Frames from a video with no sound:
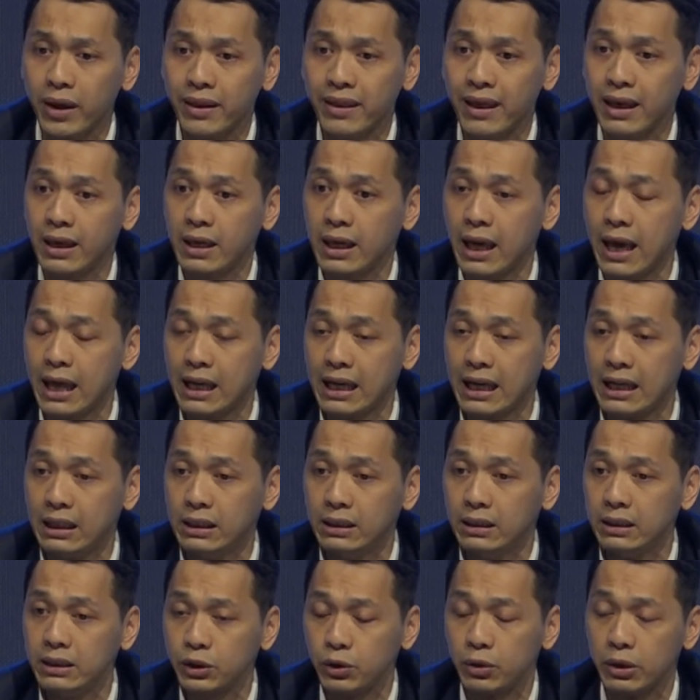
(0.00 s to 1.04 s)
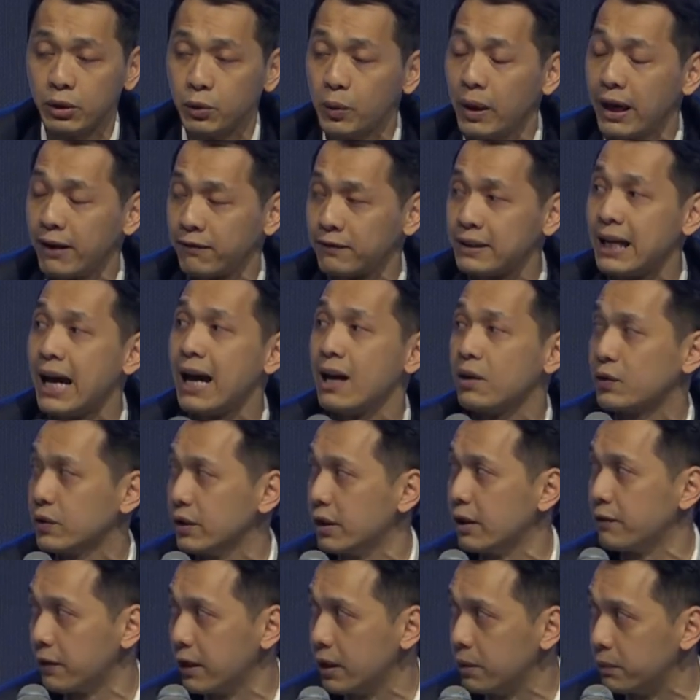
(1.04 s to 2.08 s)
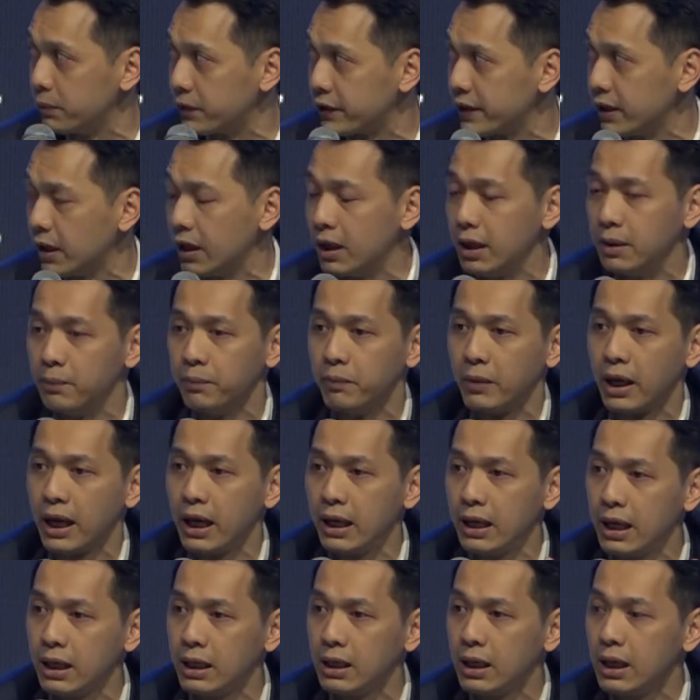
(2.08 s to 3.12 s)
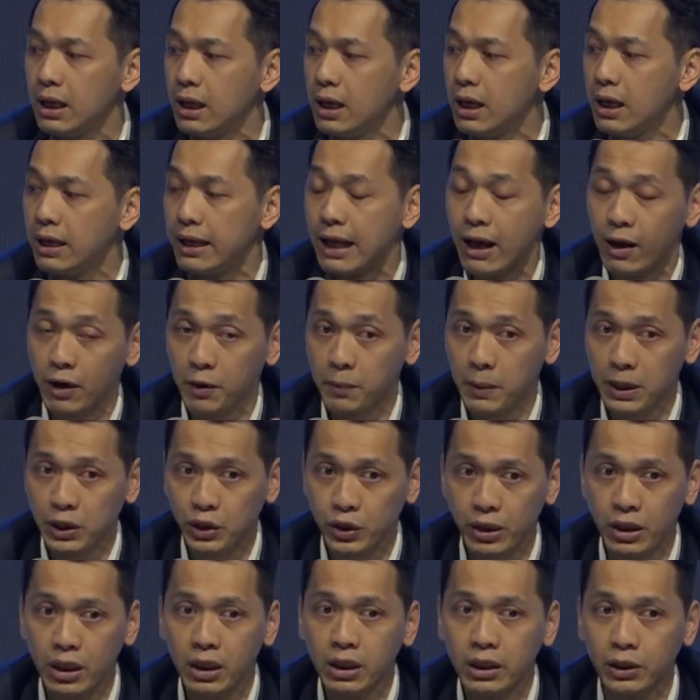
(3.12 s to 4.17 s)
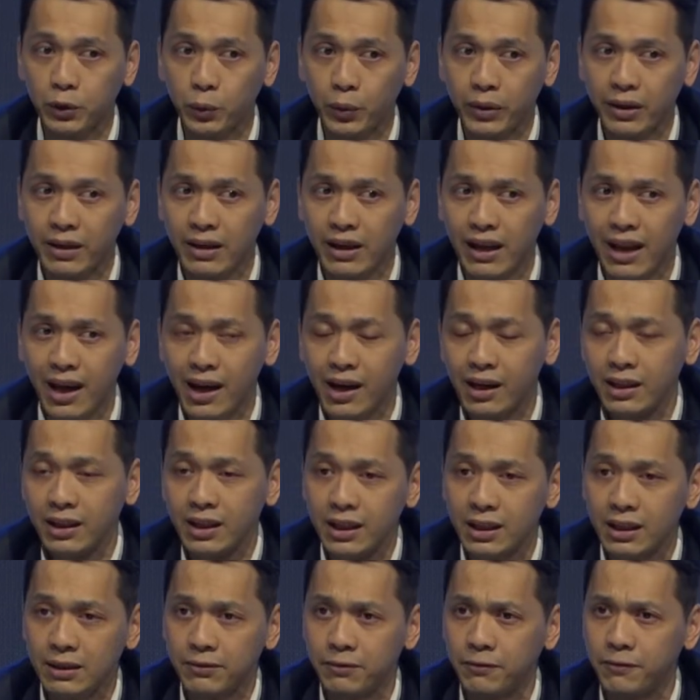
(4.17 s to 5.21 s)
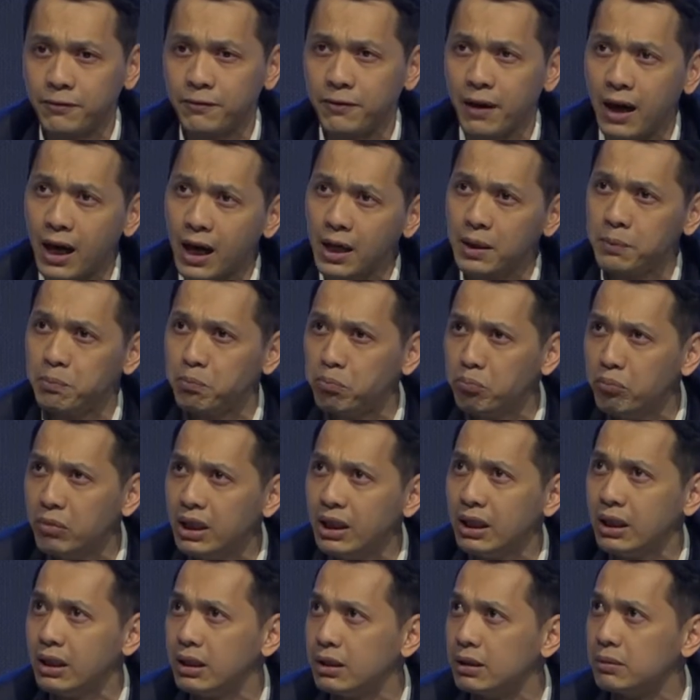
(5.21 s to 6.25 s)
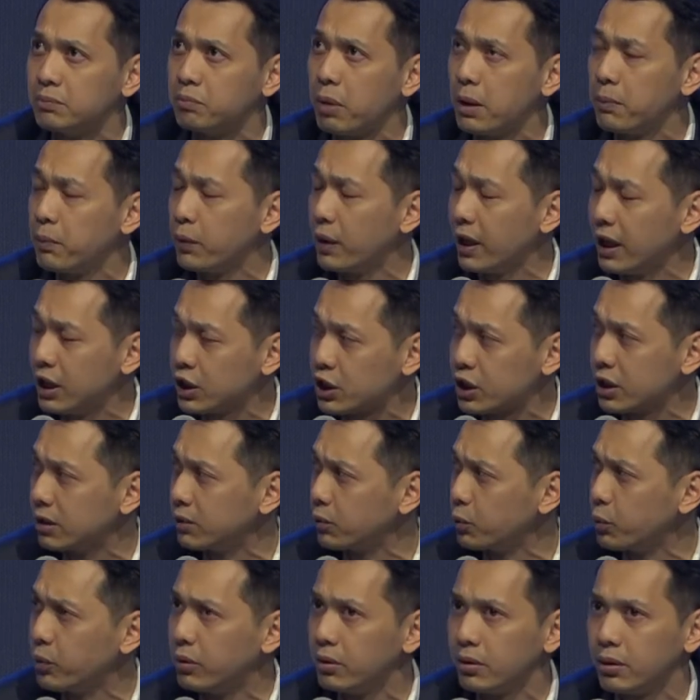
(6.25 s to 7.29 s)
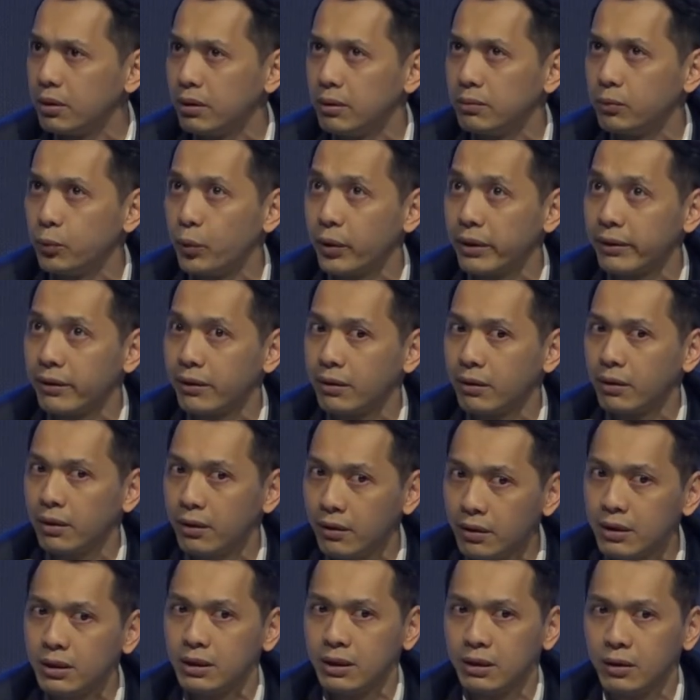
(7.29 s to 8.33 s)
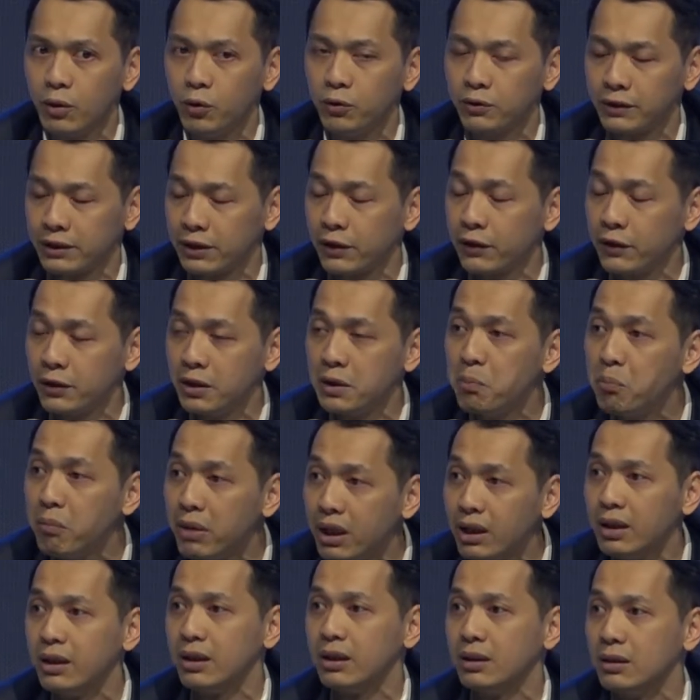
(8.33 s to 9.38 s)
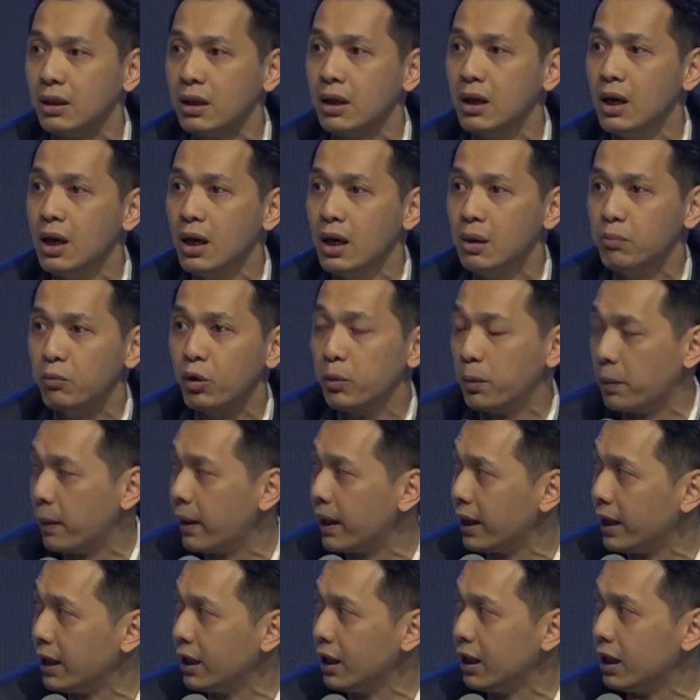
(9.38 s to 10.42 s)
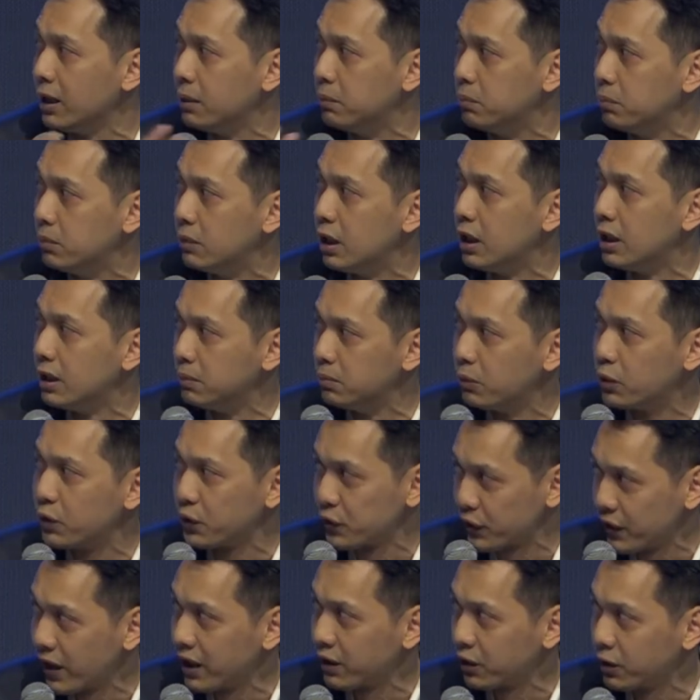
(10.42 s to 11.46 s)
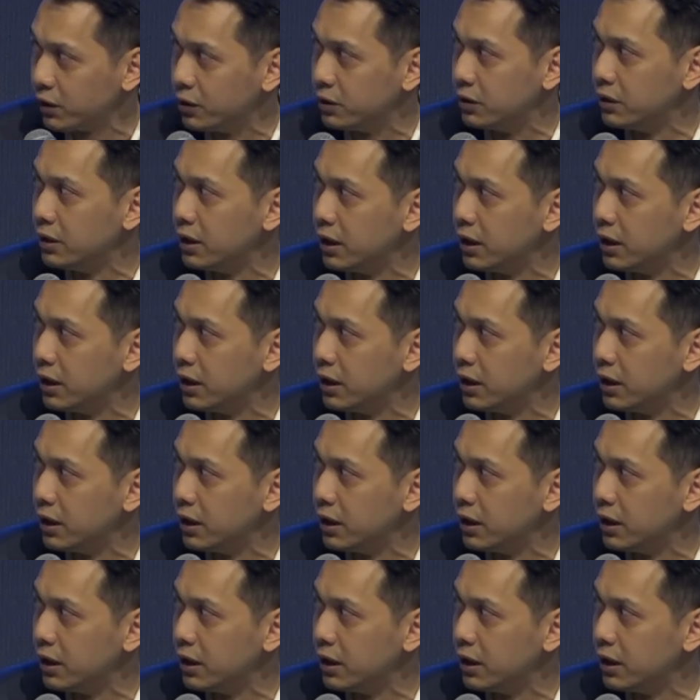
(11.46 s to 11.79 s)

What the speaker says: they can, literally, we have thousands of them. And then, now I mentioned earlier, with a 95 million population, with over 30 million motorcycle.